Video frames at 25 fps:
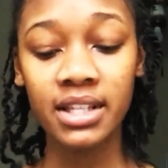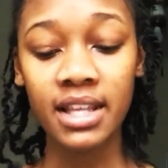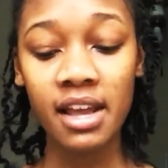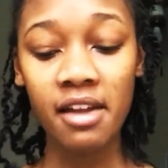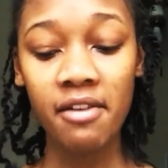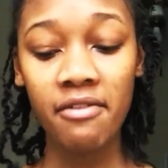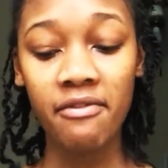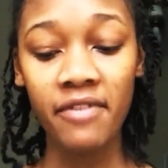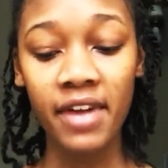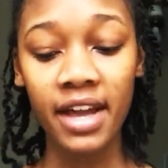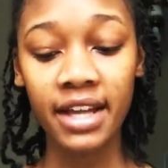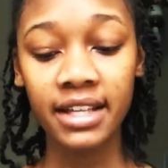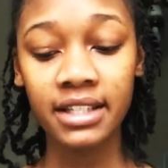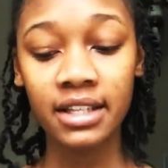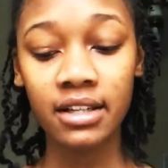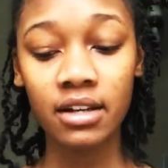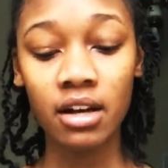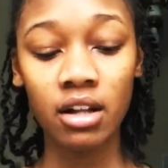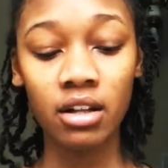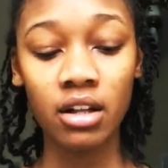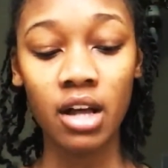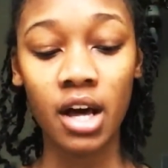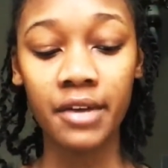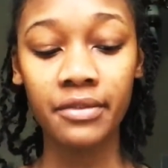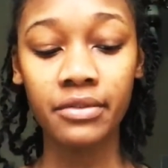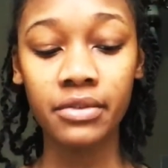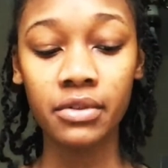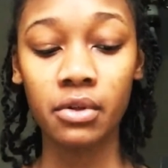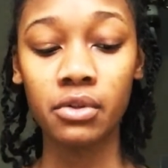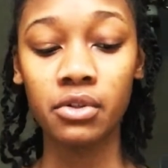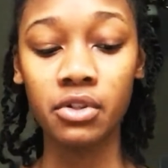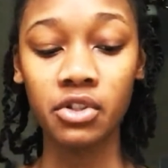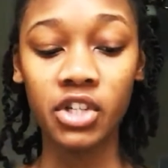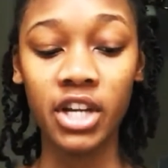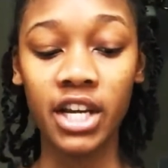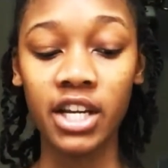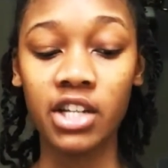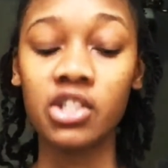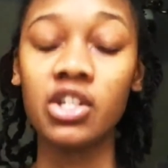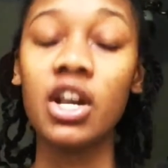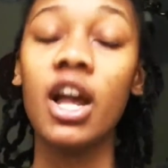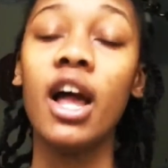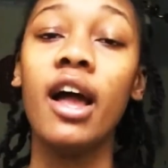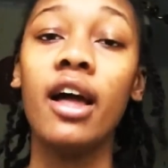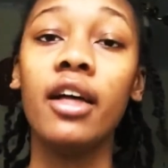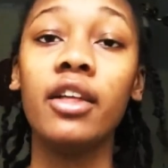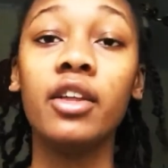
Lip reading: They affected a lot of social change.